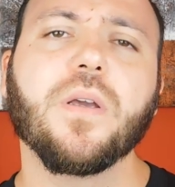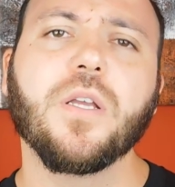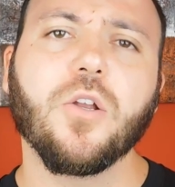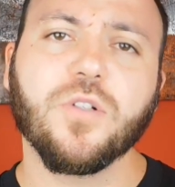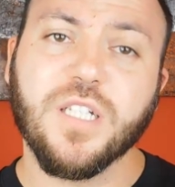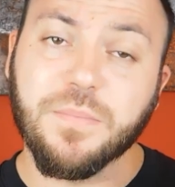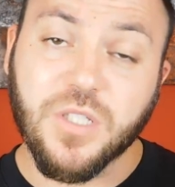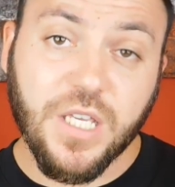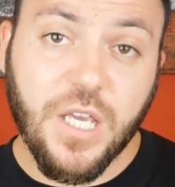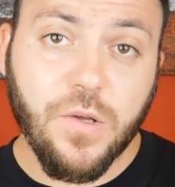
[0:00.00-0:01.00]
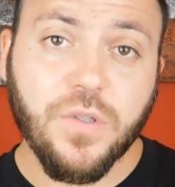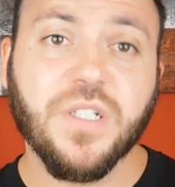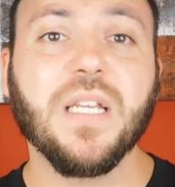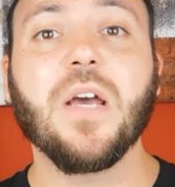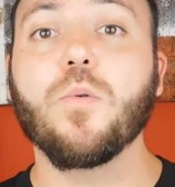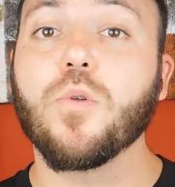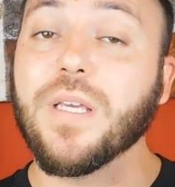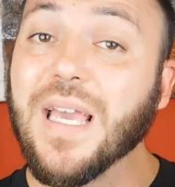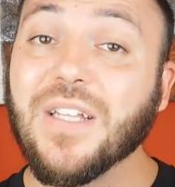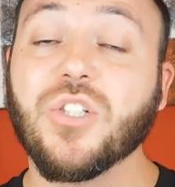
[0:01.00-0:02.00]
you know, some skills, and I will
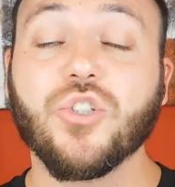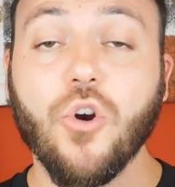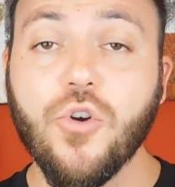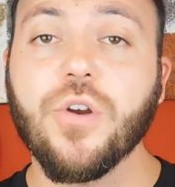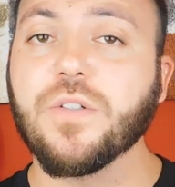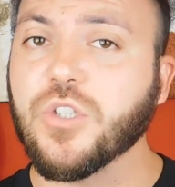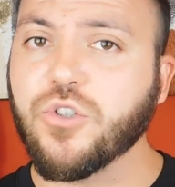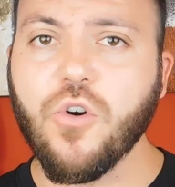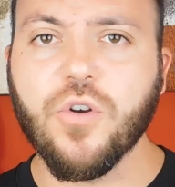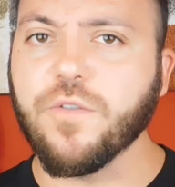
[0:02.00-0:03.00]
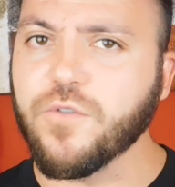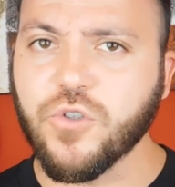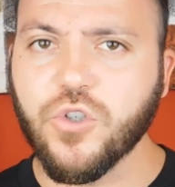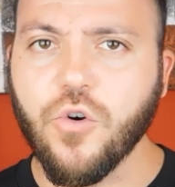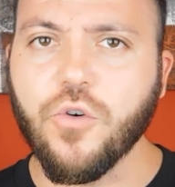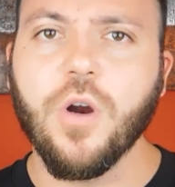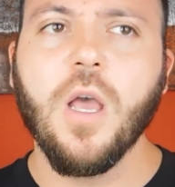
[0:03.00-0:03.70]
get stronger and stronger for sure.